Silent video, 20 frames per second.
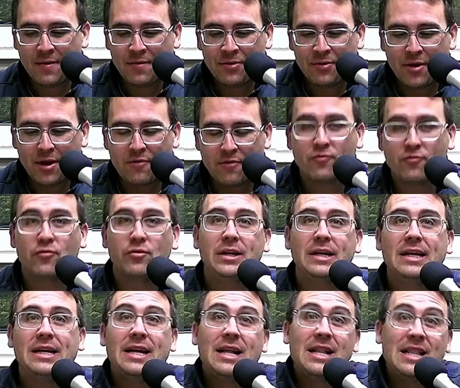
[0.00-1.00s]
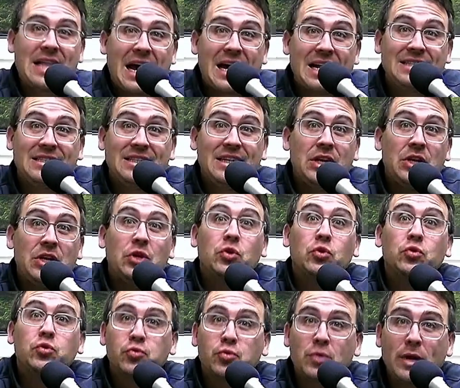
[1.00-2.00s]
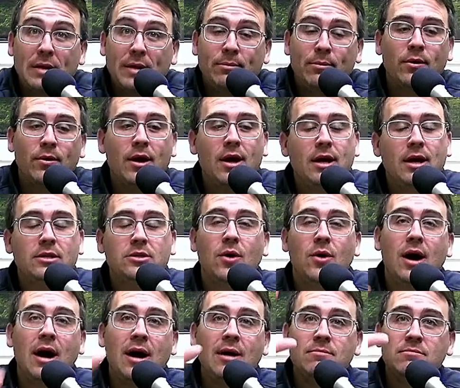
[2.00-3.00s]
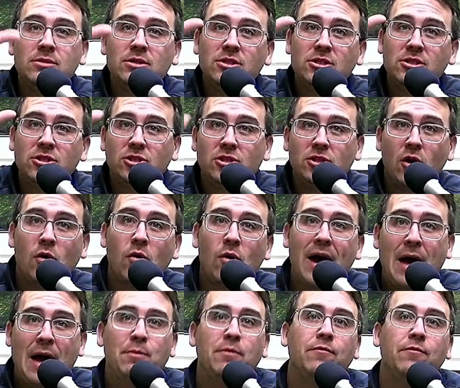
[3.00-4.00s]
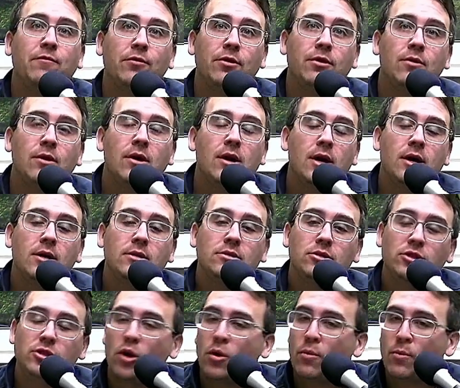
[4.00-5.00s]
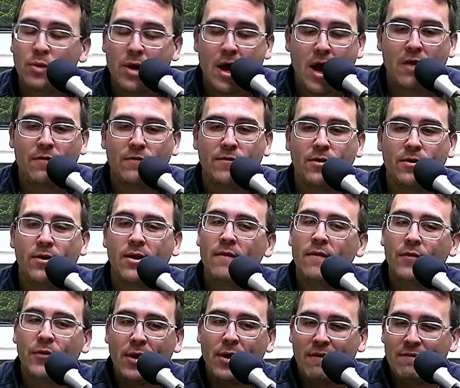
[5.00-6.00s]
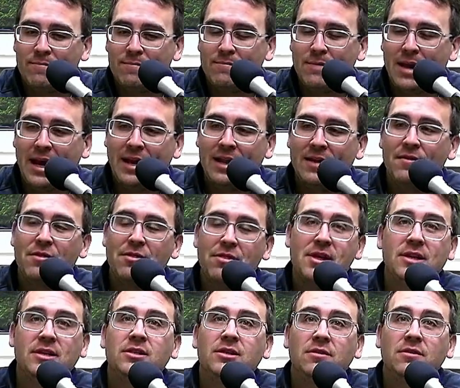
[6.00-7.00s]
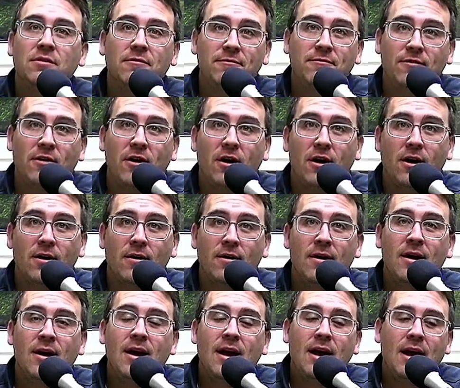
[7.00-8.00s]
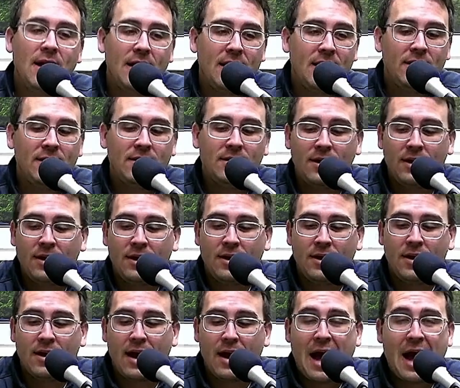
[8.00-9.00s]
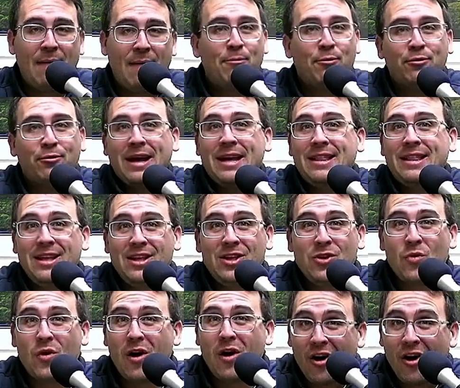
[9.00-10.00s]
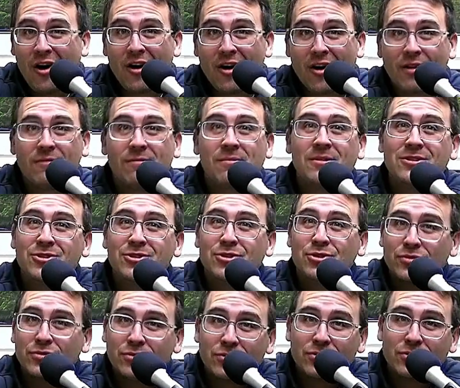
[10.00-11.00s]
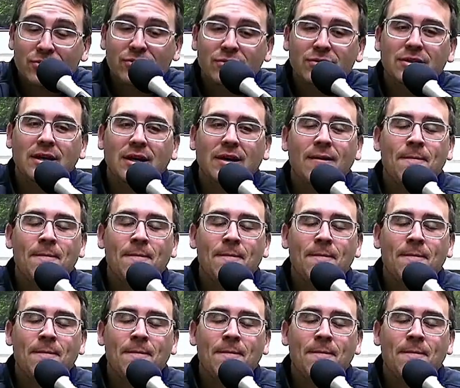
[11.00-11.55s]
of reading, and that is incredible. And so I'm so happy for you and so proud of you to have made it this far. And I pray that you are truly